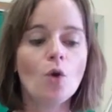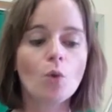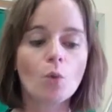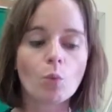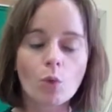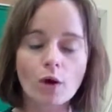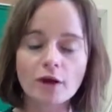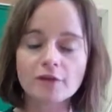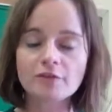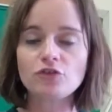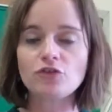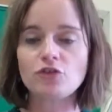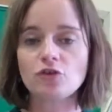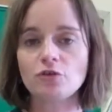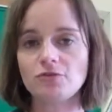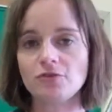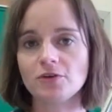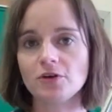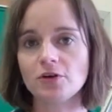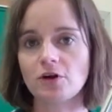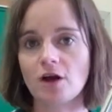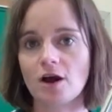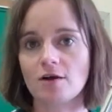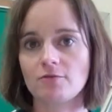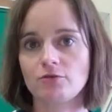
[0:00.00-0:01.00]
Once you
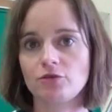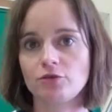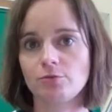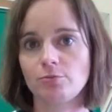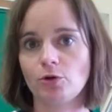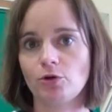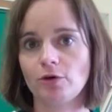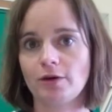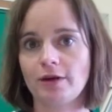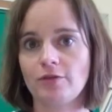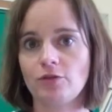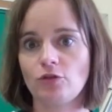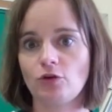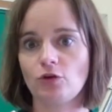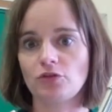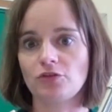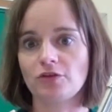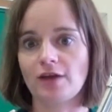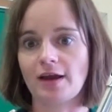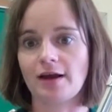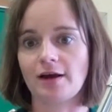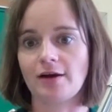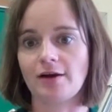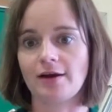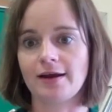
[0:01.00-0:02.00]
feel comfortable in
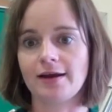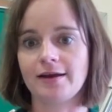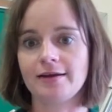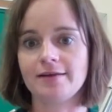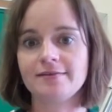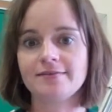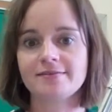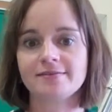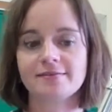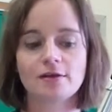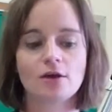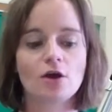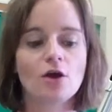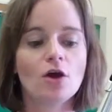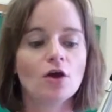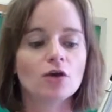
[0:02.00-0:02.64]
those areas,